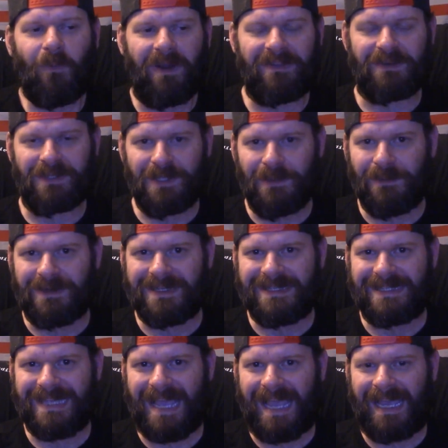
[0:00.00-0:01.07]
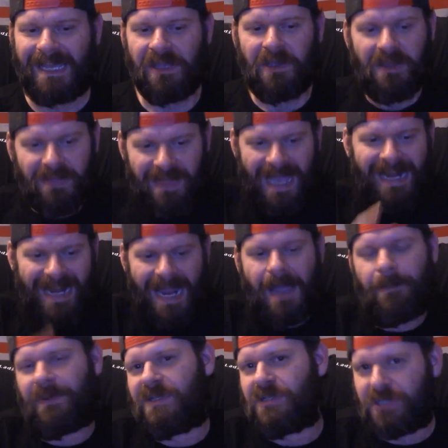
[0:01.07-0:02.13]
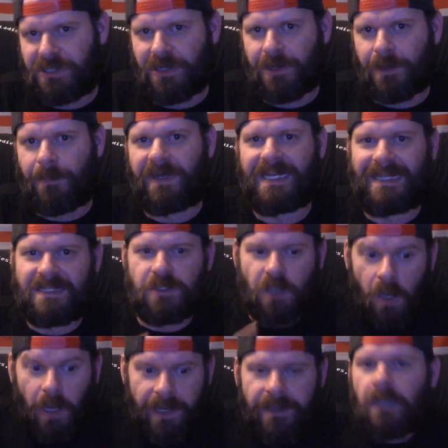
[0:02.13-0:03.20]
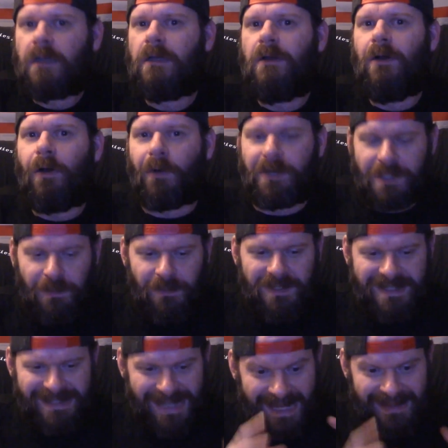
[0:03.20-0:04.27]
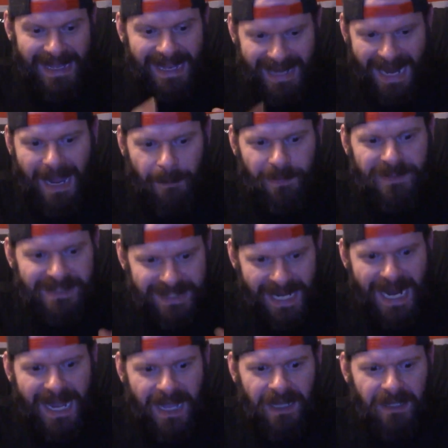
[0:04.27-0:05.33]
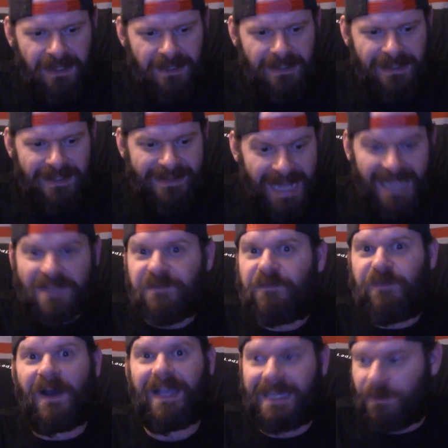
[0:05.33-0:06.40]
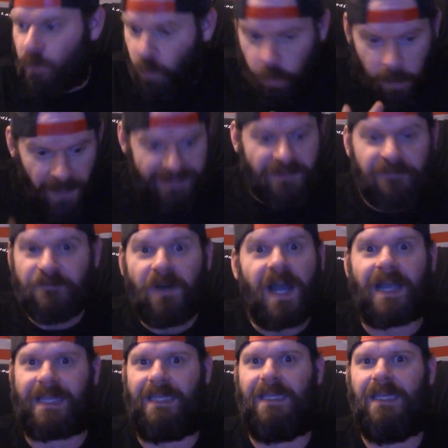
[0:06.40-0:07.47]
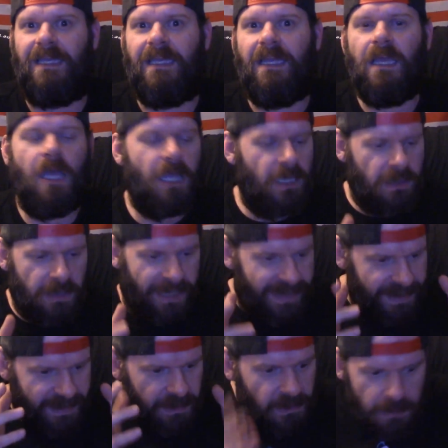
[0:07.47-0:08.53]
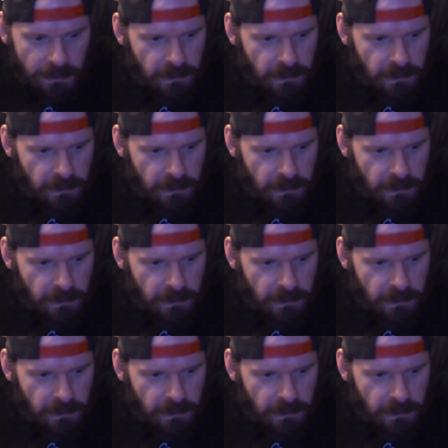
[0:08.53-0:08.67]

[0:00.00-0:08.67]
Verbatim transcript: Whether you want to say that happened, sure, but that's good, or you want to say that happened, yeah, and that's fucking what the fuck. Like,